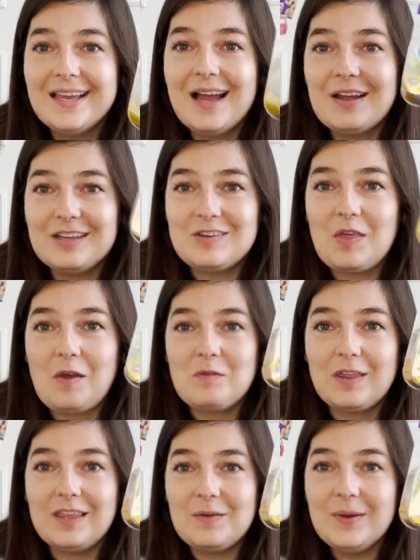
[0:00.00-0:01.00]
I'm gonna do that
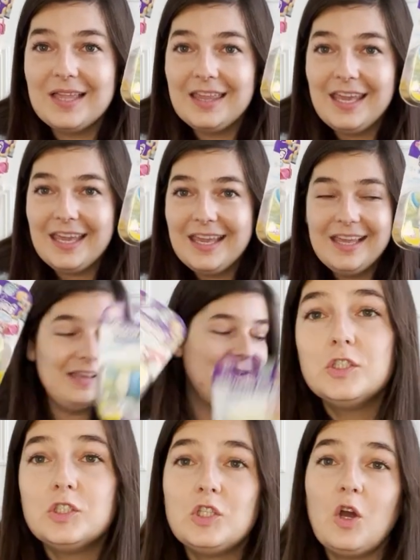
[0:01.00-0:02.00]
really quickly.
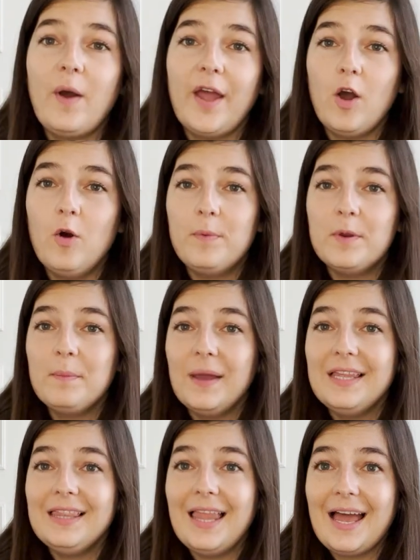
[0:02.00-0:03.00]
So I opened my
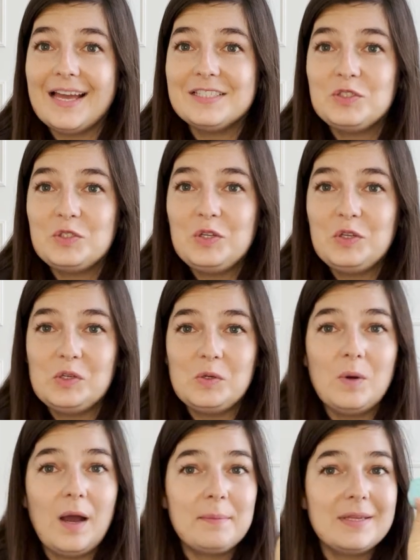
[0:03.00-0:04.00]
last
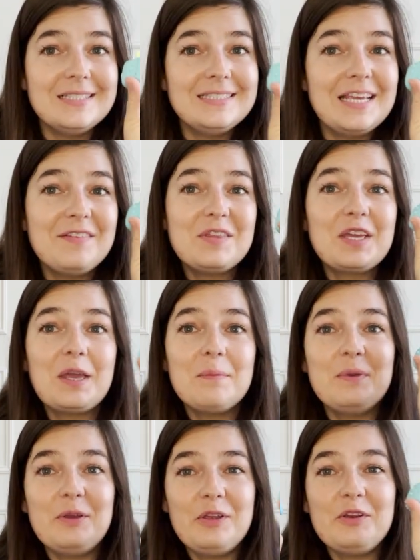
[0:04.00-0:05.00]
two. I'm gonna save the
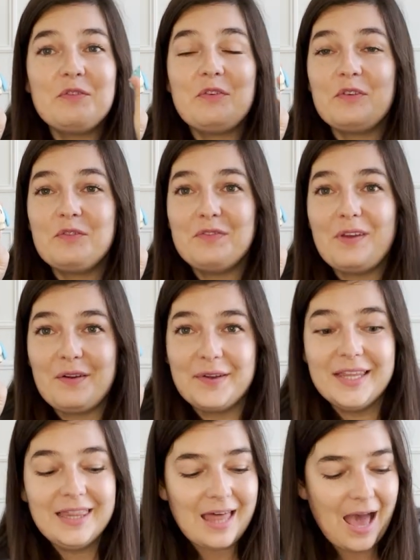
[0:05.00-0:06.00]
chameleon for
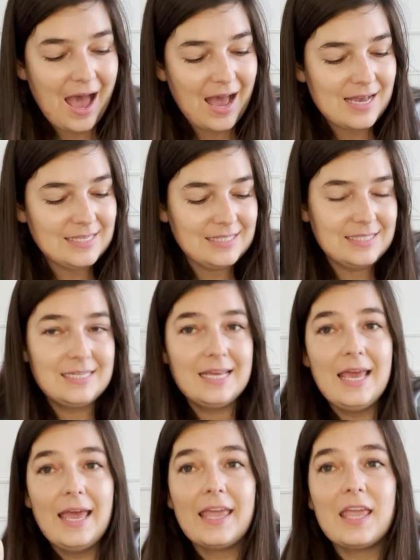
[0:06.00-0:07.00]
very last
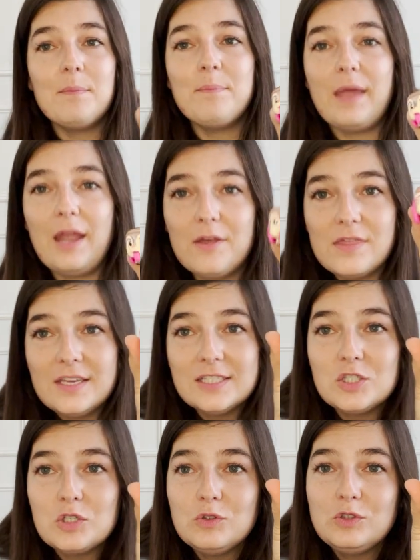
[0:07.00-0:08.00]
and compare these
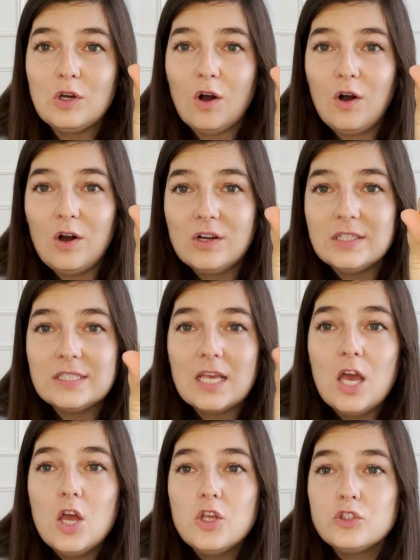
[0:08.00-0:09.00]
two dogs.
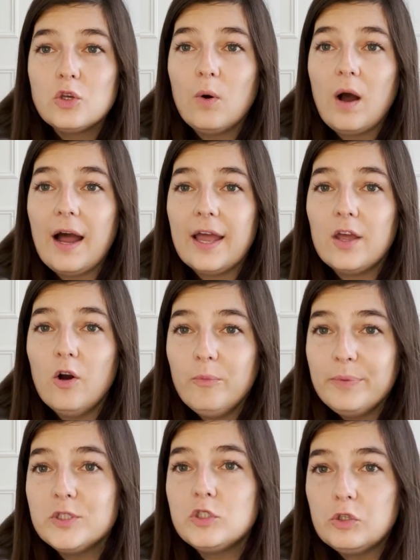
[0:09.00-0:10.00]
So I
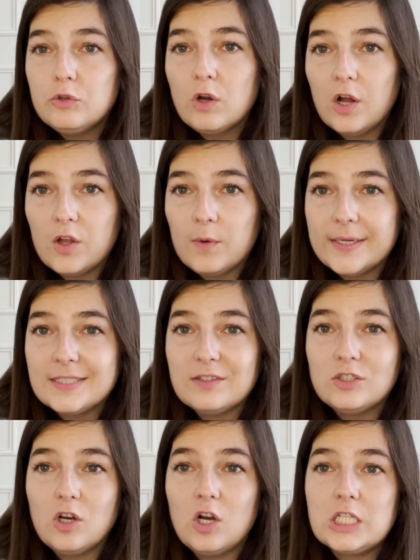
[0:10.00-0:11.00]
opened two colorways of
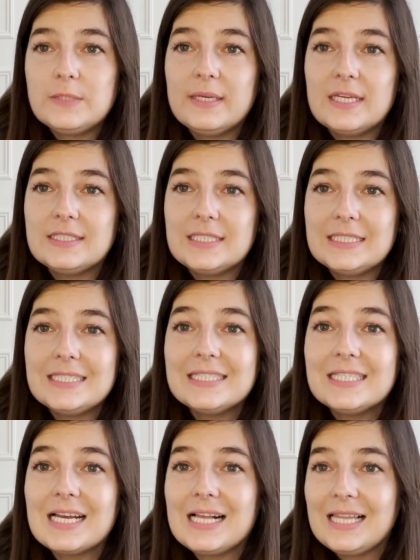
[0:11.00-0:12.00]
dogs because this is
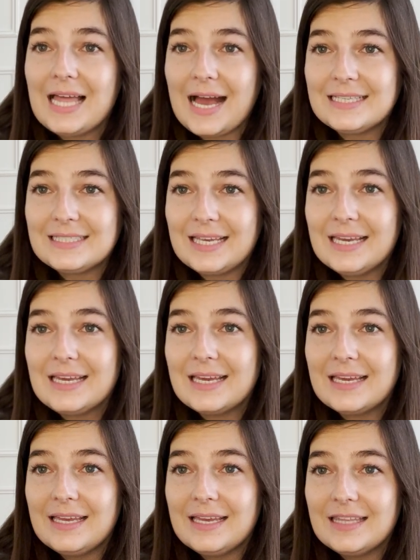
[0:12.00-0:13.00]
a classic
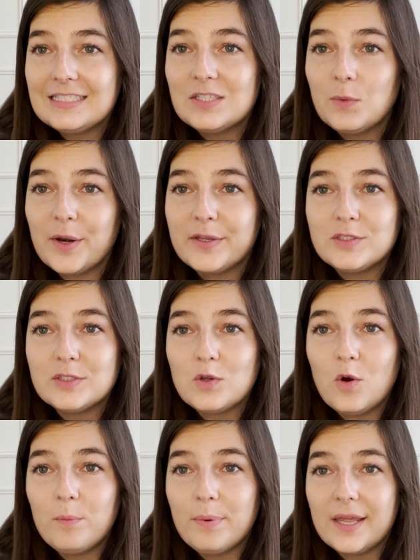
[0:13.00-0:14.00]
is the one I just
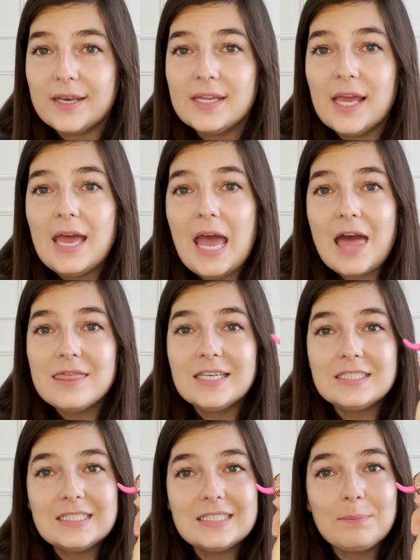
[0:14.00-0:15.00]
opened, and
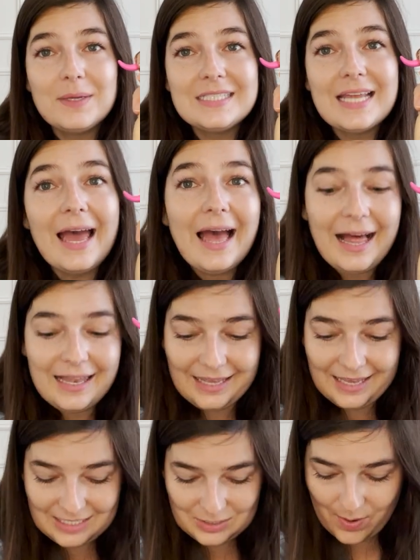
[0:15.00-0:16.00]
this is
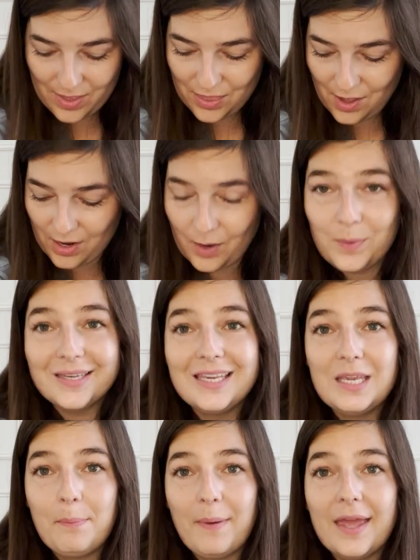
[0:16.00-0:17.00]
metallic, so I thought I would
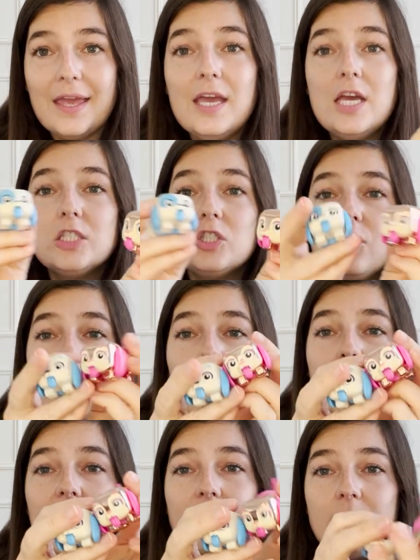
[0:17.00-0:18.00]
keep it. So now
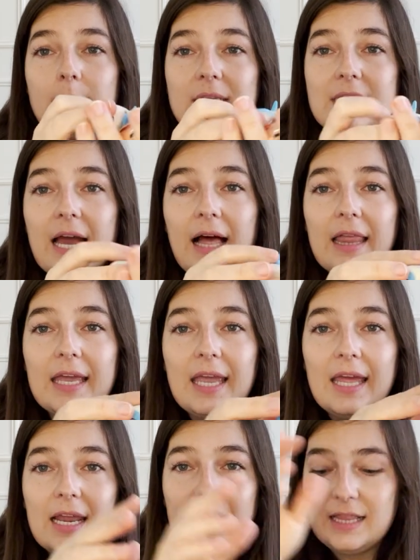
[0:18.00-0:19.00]
I have a metallic
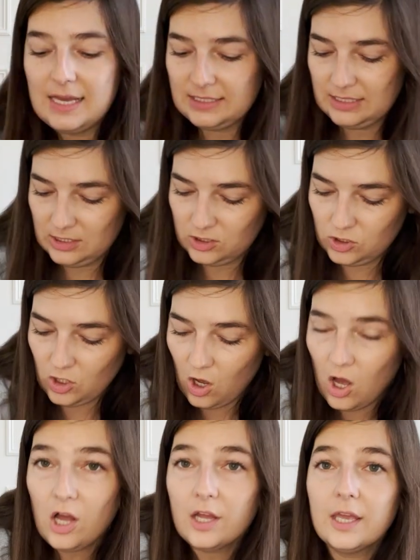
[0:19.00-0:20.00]
and a classic
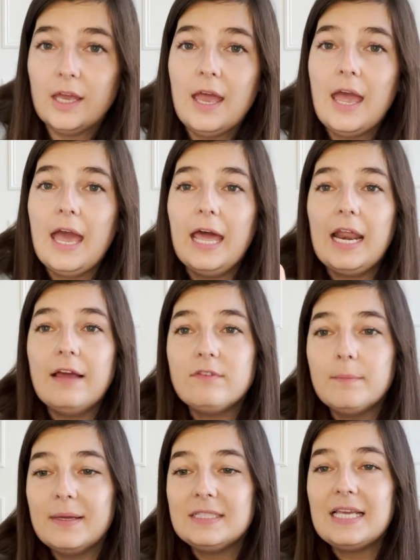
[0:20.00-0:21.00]
dog, and I have a
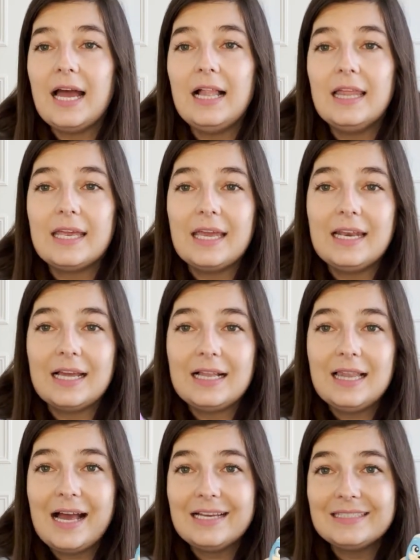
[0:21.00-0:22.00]
metallic and a
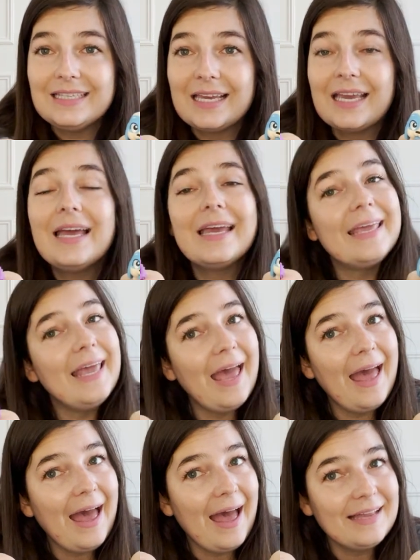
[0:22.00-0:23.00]
classic
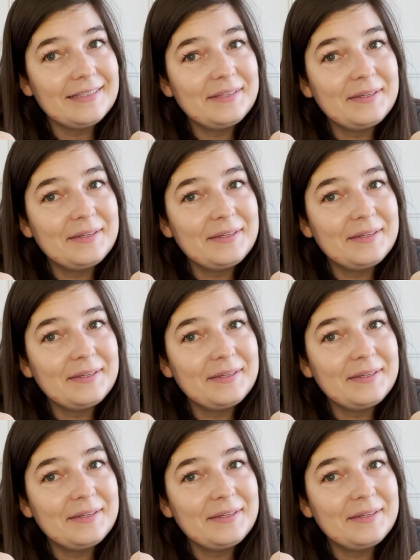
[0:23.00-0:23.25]
cat.